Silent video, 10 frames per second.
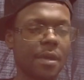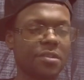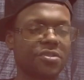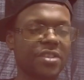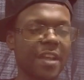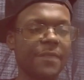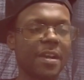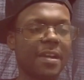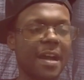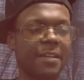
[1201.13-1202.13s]
Save your
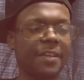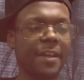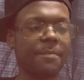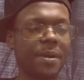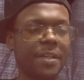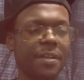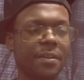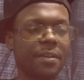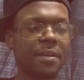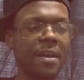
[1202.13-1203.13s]
goddamn money
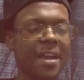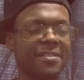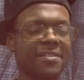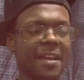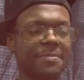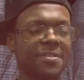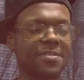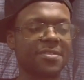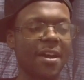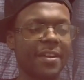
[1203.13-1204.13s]
and stop
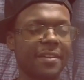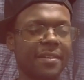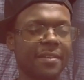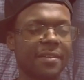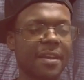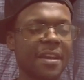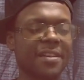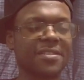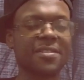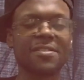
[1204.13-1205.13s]
stunting.
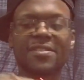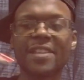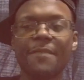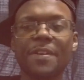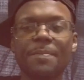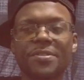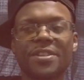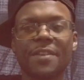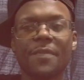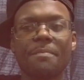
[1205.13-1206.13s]
Because look, seventy
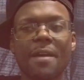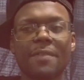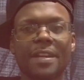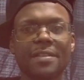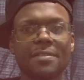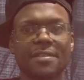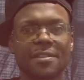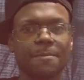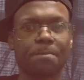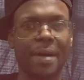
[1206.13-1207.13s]
percent of Americans
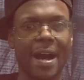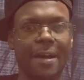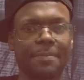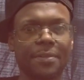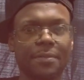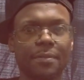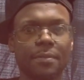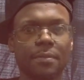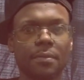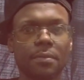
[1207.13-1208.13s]
is popped.
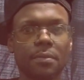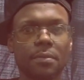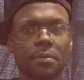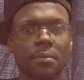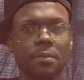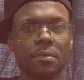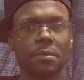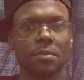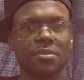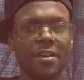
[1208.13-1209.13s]

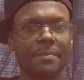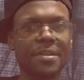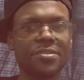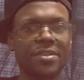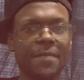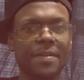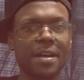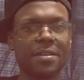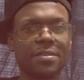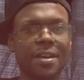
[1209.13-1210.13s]
So that means seven
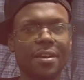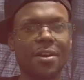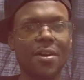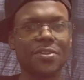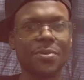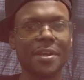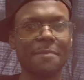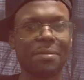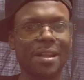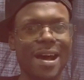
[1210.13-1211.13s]
out of ten cars on
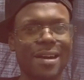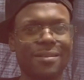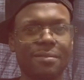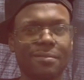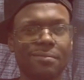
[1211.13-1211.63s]
your block.